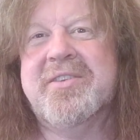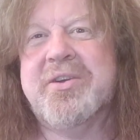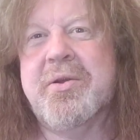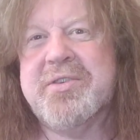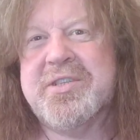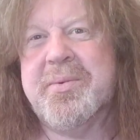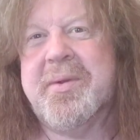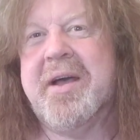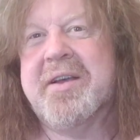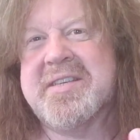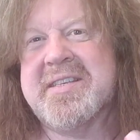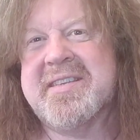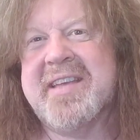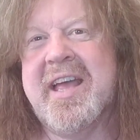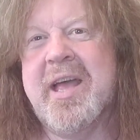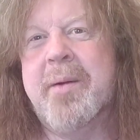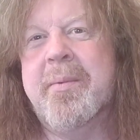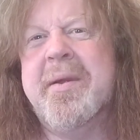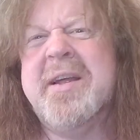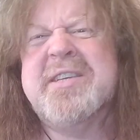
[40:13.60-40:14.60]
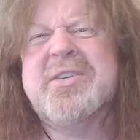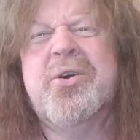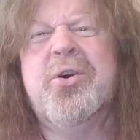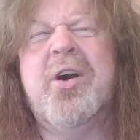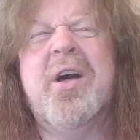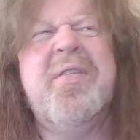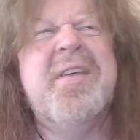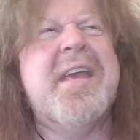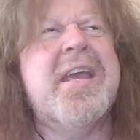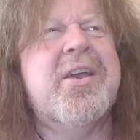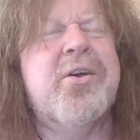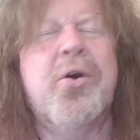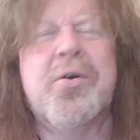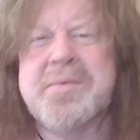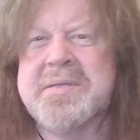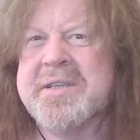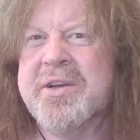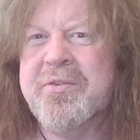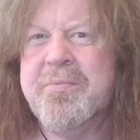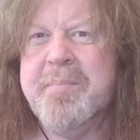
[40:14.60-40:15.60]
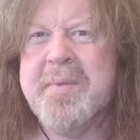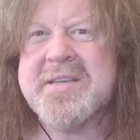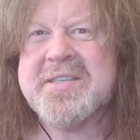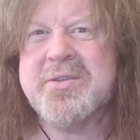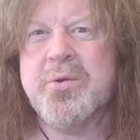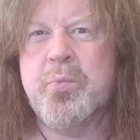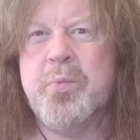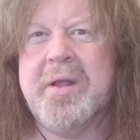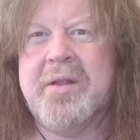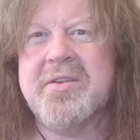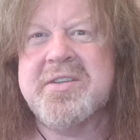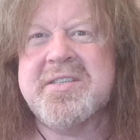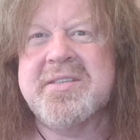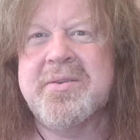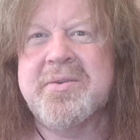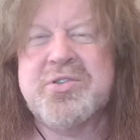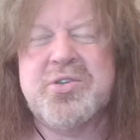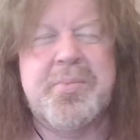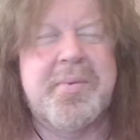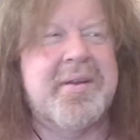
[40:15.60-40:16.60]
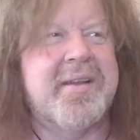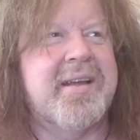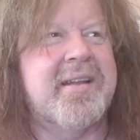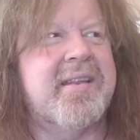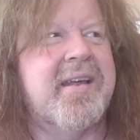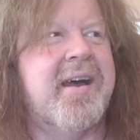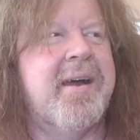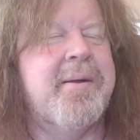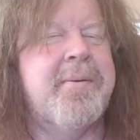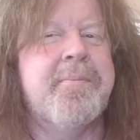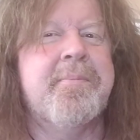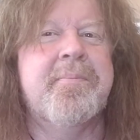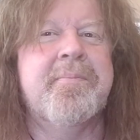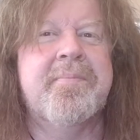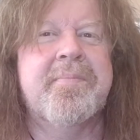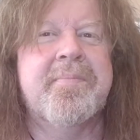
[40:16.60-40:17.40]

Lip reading: Josie Wales is there. I think he calls himself Mr. Wilson or something like that.